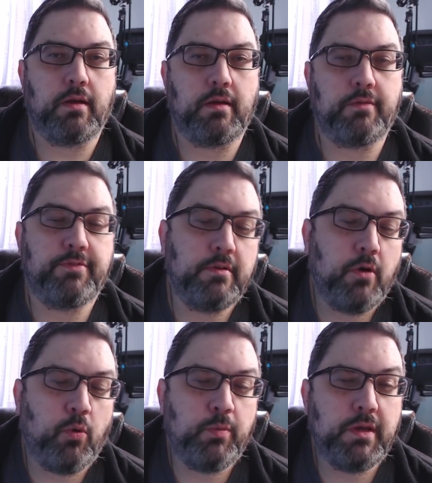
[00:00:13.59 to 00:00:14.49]
If you
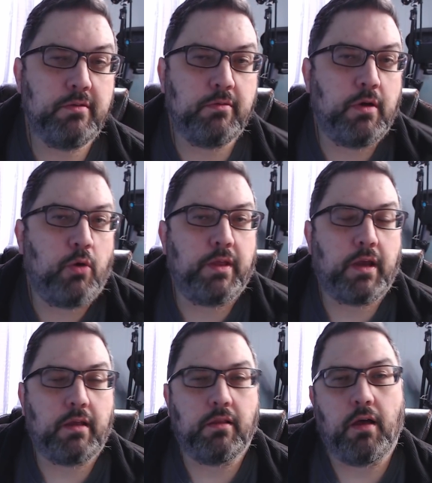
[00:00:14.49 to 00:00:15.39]
know me, you know that
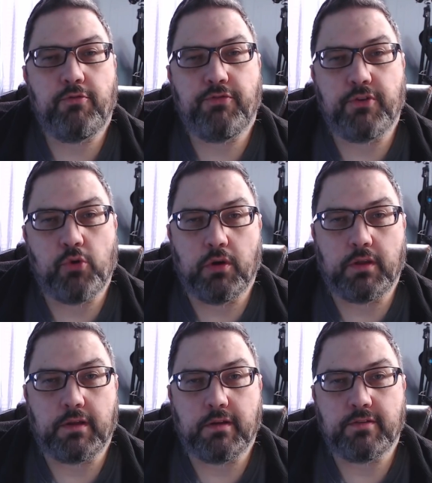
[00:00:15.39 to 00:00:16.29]
I love Fedora
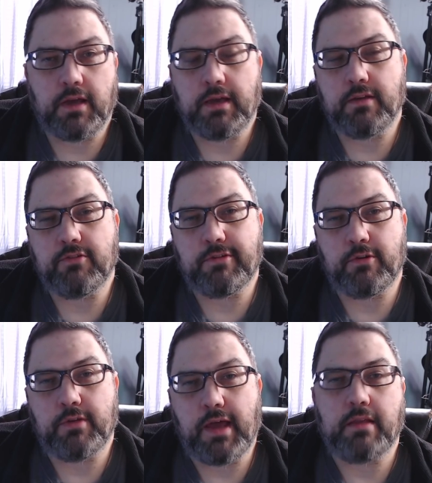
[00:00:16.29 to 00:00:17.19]
Linux and I
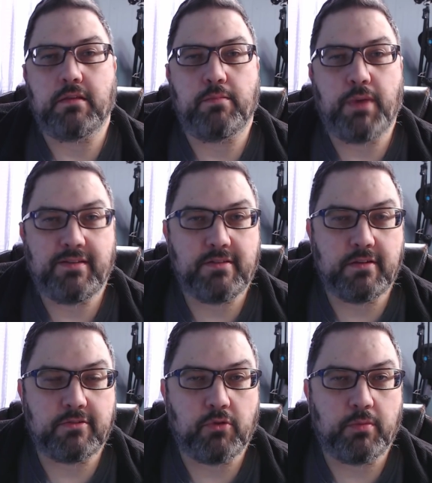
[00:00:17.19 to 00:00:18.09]
consider that the best
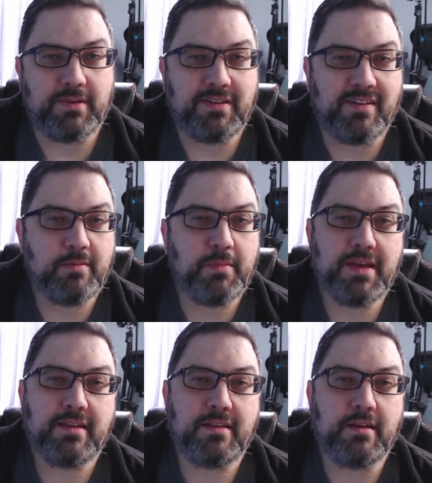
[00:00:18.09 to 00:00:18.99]
distro, but does it
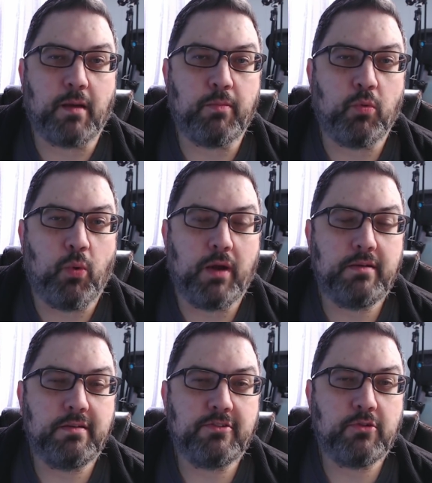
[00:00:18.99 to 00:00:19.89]
make it the #1
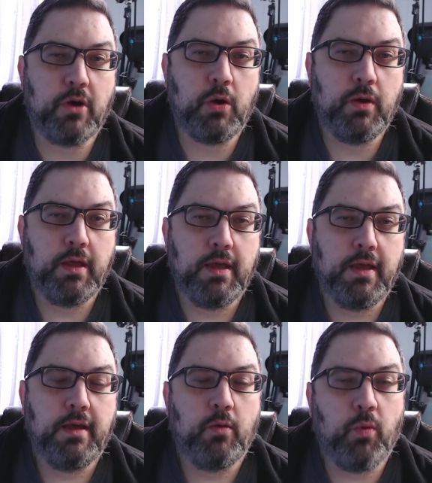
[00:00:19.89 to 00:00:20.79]
distro?
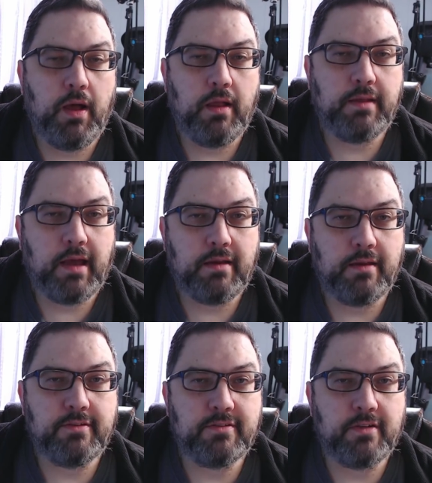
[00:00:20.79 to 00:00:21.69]
Well, not
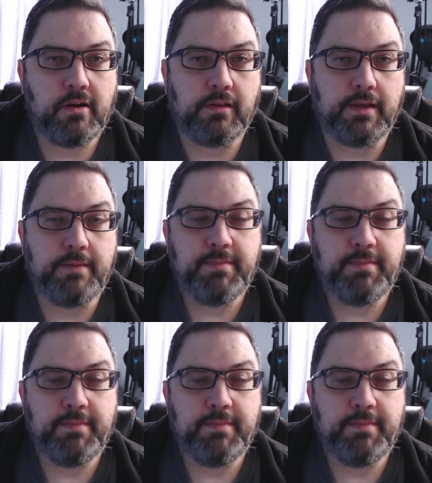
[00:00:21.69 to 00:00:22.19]
necessarily.